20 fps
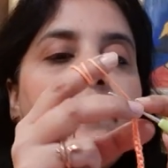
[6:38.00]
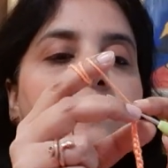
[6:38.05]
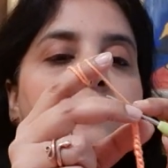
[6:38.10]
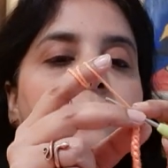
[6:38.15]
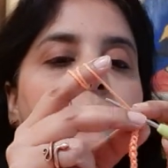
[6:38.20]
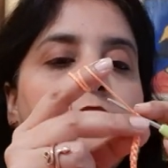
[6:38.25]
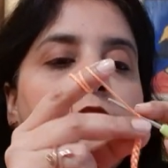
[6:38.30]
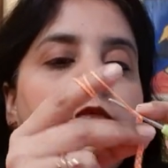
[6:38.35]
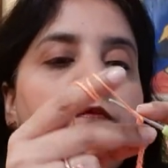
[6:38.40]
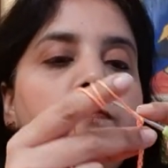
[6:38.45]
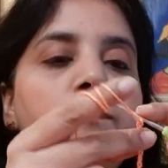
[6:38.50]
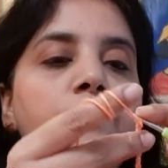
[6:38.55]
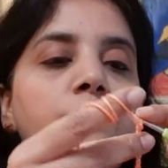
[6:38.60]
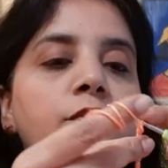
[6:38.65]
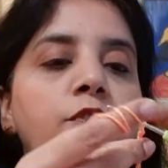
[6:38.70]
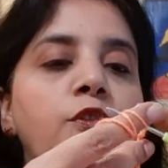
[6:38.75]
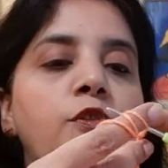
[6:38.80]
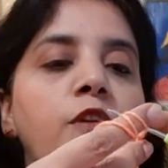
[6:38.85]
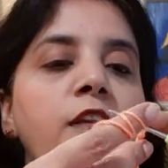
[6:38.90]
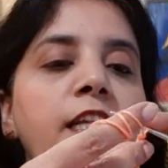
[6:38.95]
so
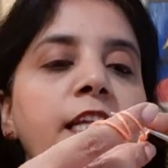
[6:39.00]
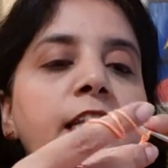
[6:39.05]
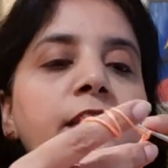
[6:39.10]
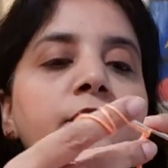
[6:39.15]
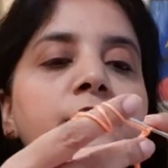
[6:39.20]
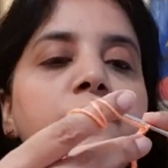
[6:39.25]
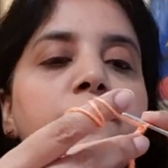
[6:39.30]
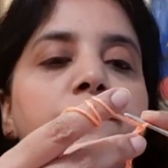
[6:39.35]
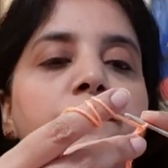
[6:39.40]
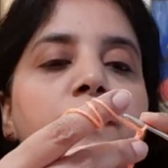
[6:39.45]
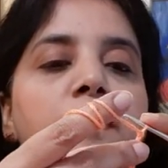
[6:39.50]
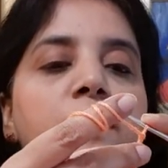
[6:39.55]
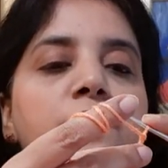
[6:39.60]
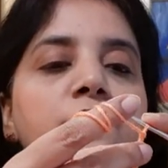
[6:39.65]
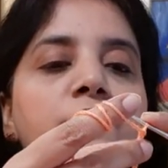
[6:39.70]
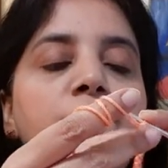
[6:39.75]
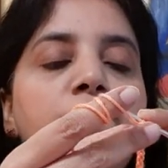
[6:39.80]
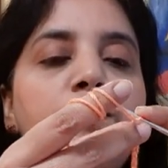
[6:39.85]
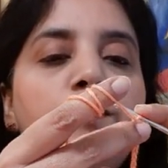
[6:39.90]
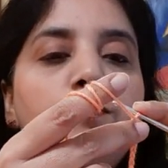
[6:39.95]
you leave the
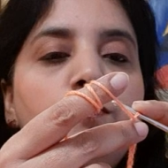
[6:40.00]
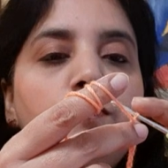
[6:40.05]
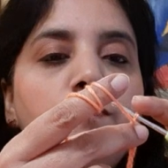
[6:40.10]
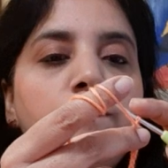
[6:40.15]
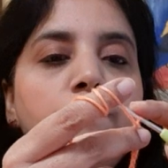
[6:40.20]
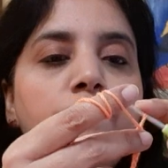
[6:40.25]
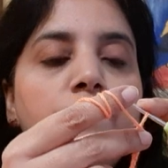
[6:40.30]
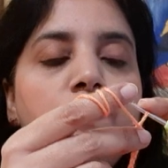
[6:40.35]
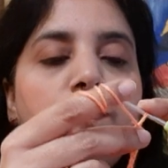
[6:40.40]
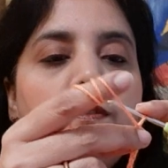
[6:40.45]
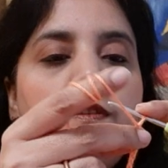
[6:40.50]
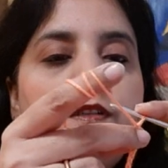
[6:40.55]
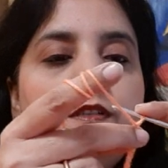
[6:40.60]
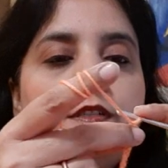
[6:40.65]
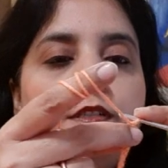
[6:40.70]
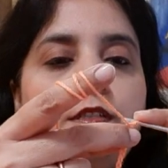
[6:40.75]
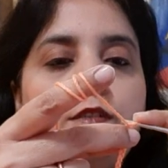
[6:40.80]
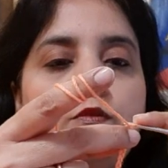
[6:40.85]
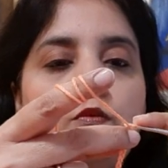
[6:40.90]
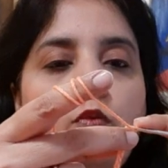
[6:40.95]
first 2. So
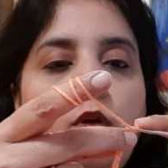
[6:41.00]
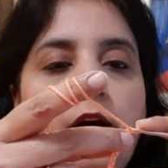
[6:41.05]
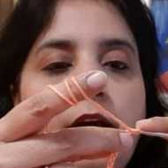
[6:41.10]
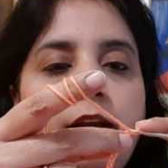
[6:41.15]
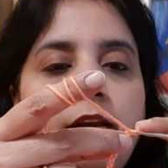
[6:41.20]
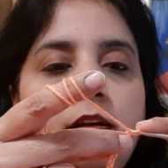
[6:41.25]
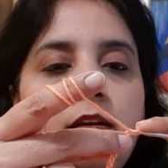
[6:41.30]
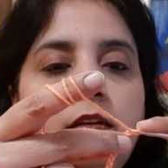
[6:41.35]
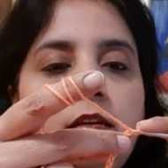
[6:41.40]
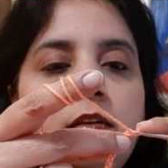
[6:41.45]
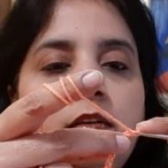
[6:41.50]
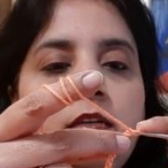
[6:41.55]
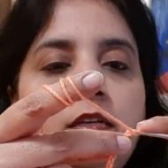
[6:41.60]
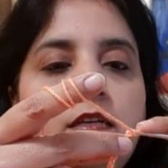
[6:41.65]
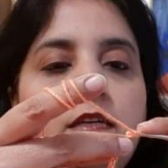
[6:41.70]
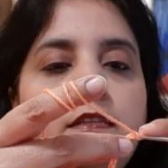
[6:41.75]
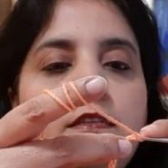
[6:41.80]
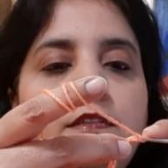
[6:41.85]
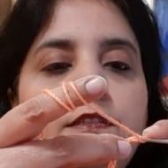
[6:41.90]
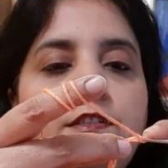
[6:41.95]
this is 1,
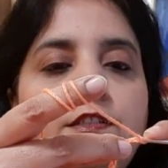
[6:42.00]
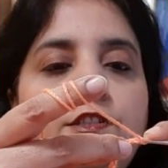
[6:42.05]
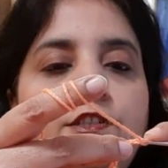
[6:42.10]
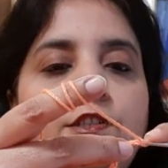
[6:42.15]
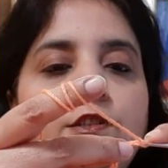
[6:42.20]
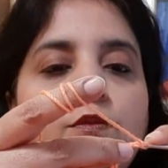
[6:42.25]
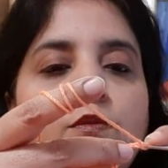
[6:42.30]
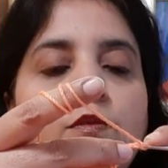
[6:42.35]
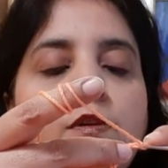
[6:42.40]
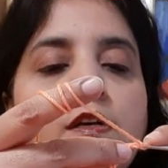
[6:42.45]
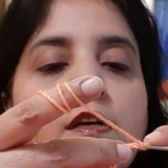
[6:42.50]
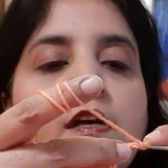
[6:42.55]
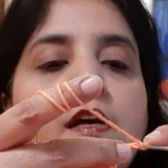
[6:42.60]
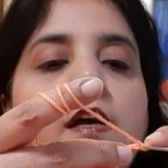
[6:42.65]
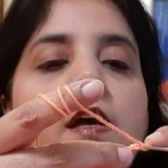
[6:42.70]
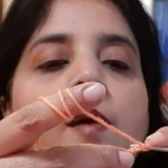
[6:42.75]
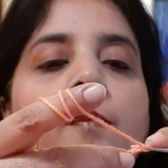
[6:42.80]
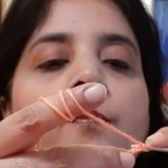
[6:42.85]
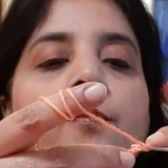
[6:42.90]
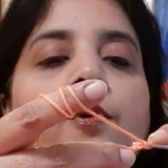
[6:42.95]
this is 2.
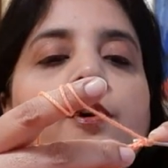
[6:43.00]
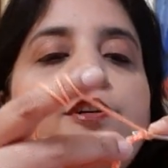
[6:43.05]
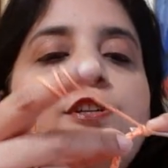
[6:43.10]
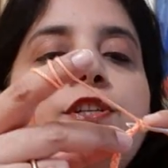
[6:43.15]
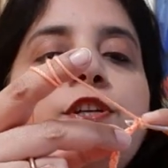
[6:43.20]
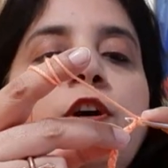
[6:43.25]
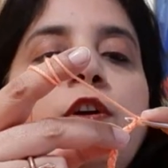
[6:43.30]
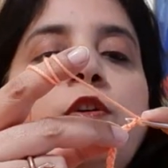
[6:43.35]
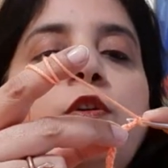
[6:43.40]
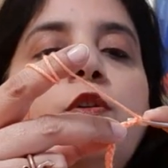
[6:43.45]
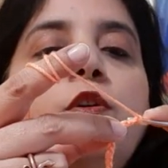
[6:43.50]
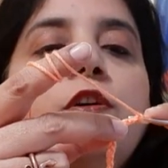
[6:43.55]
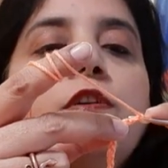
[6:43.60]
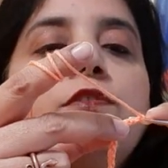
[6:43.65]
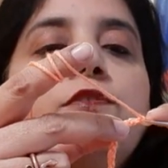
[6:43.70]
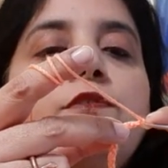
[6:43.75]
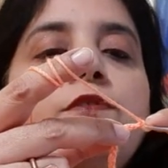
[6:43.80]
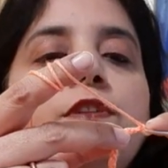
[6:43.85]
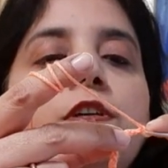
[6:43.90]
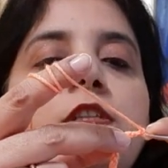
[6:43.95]
Put your hook
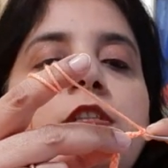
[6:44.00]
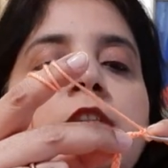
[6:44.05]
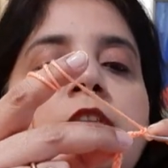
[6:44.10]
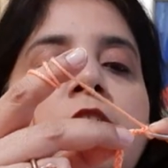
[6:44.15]
through the